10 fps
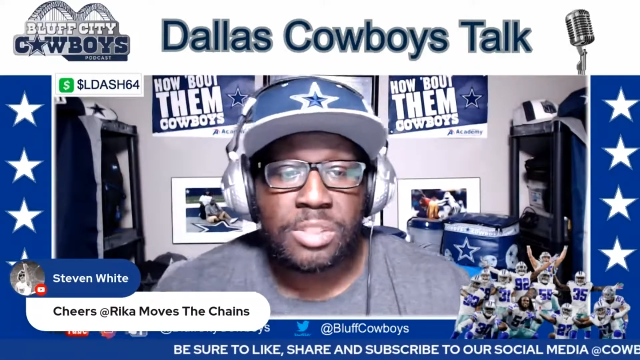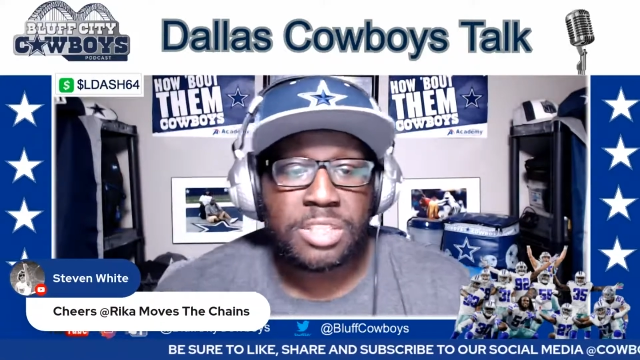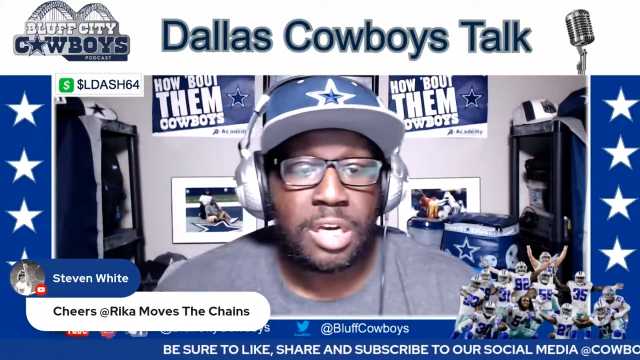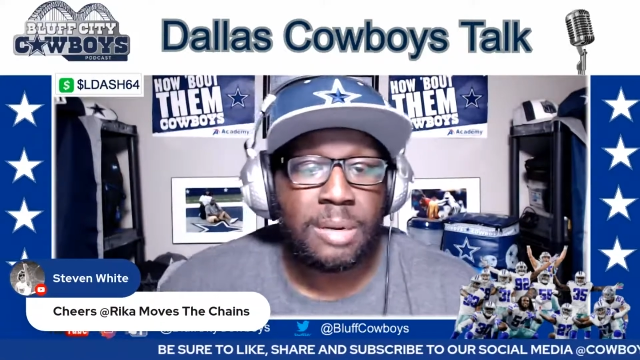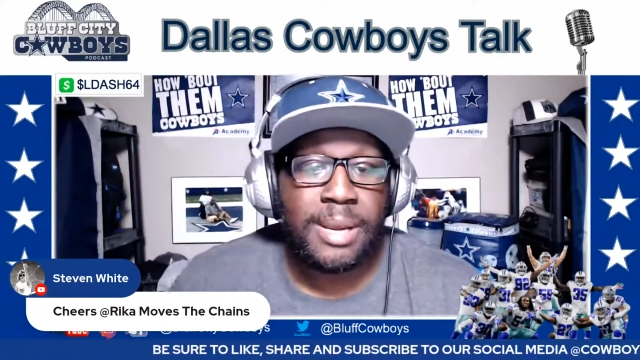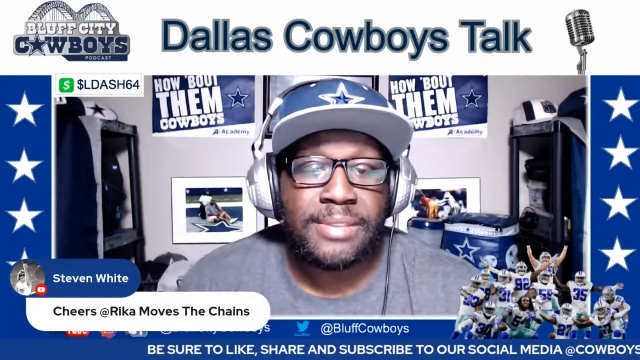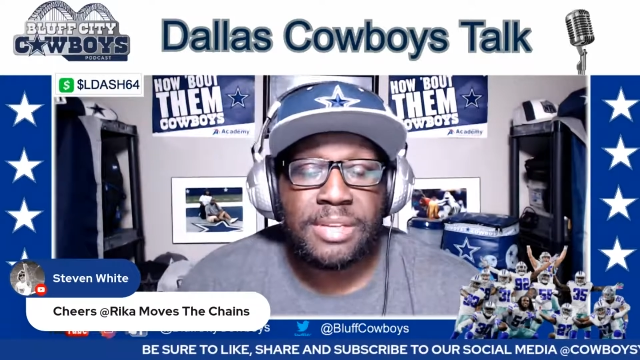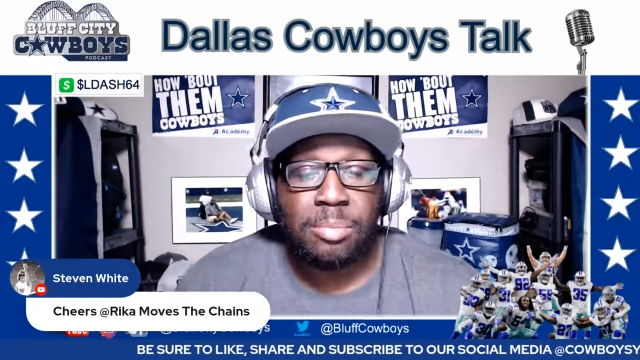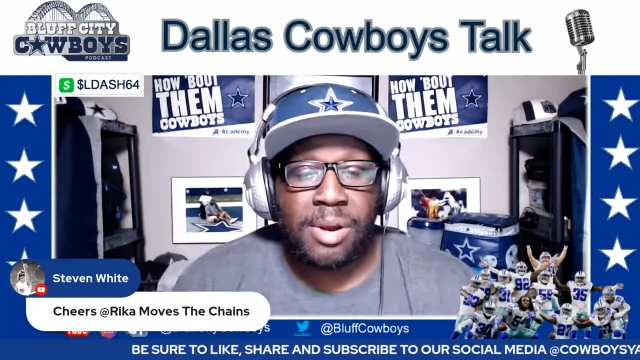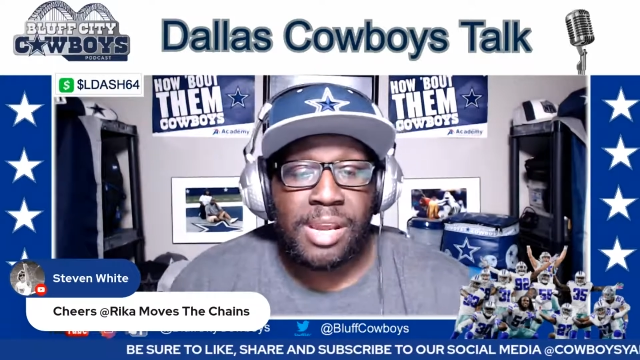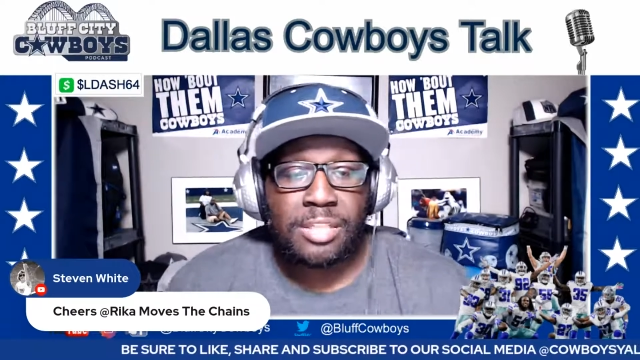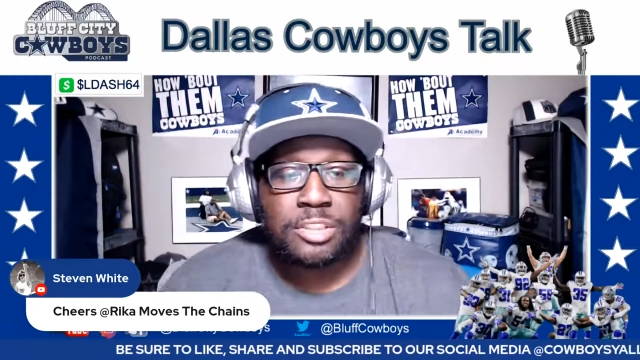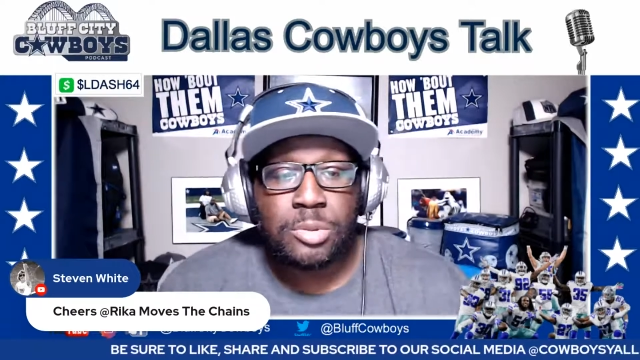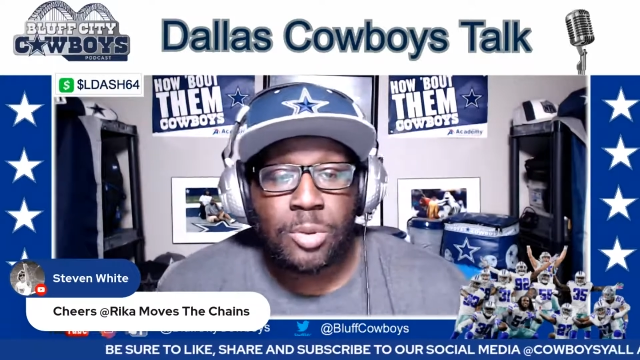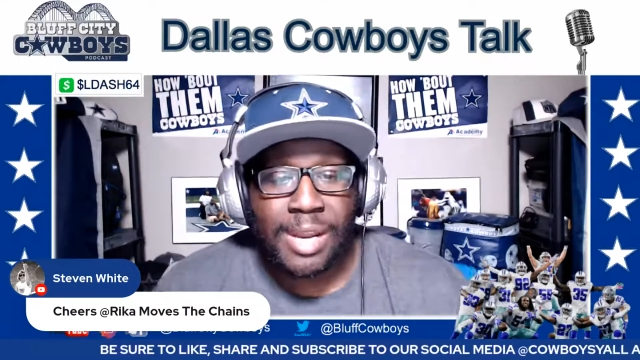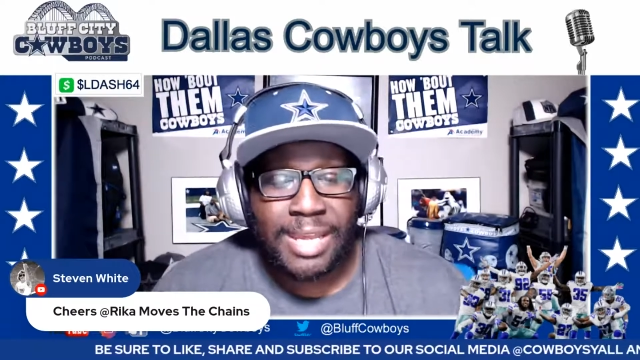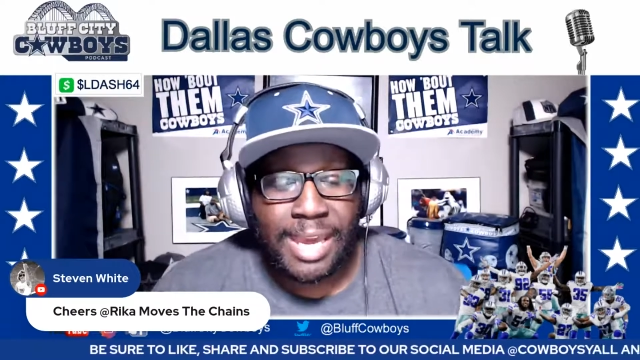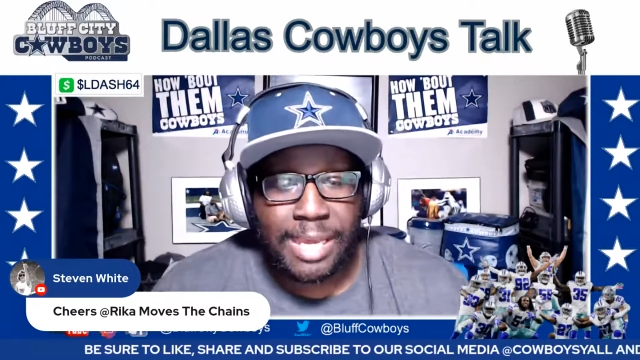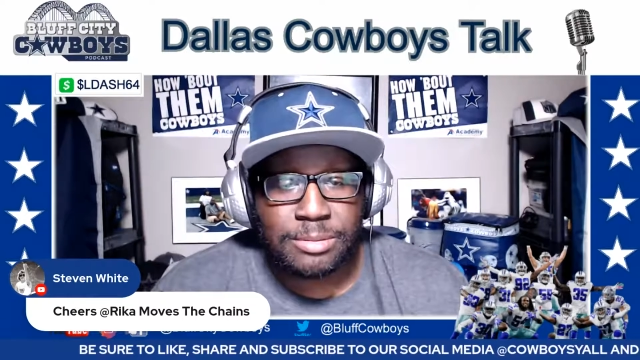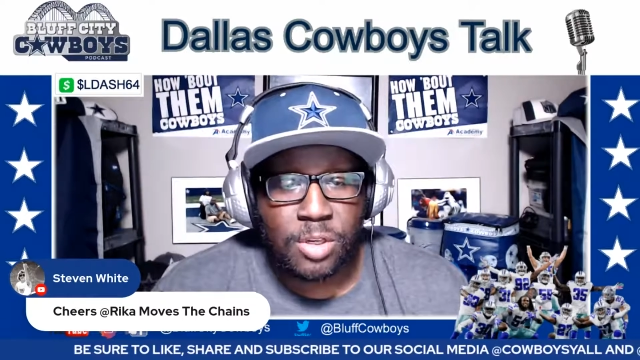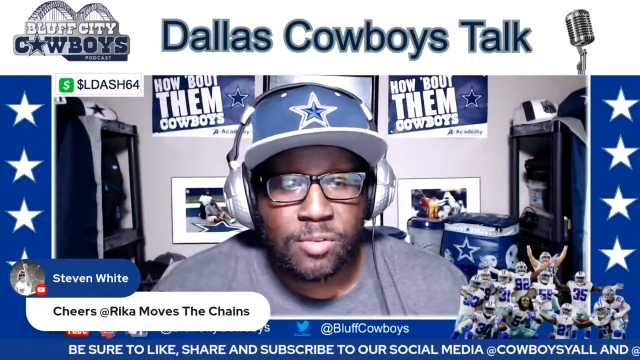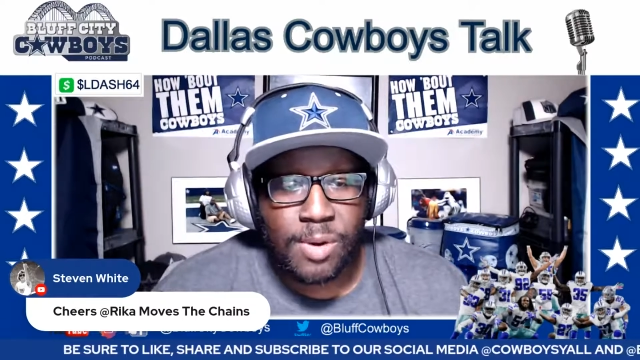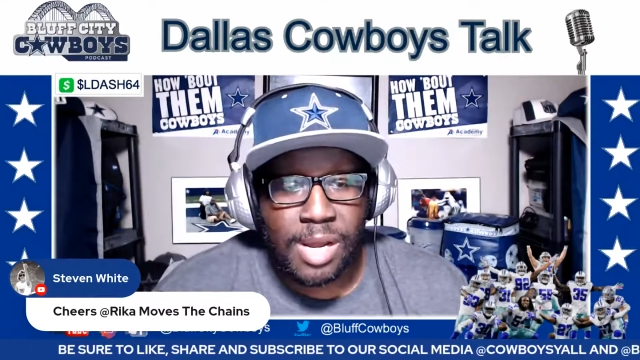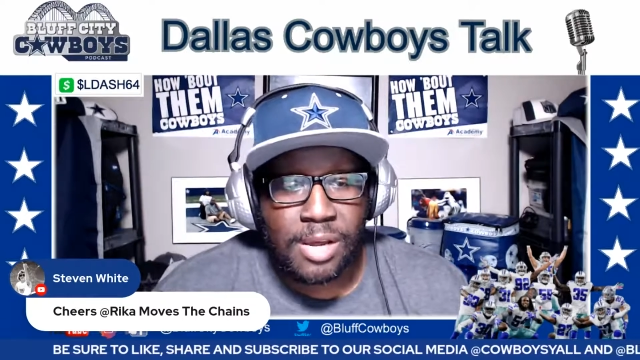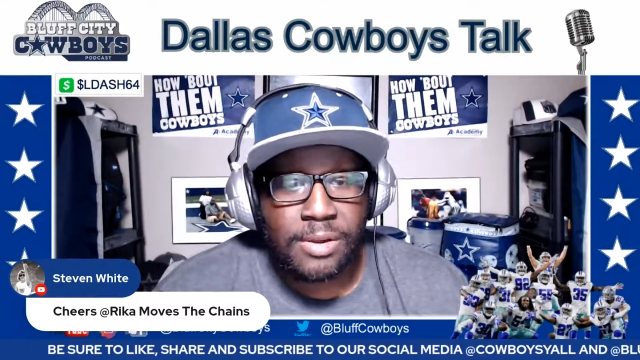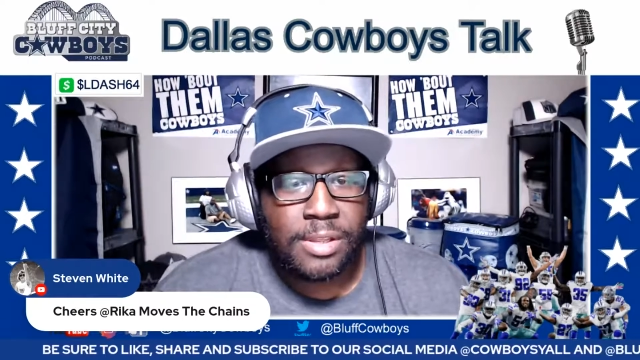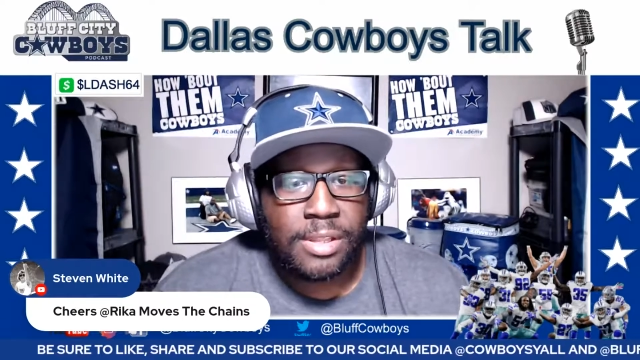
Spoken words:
talking about Anthony Brown, 2 great games overall.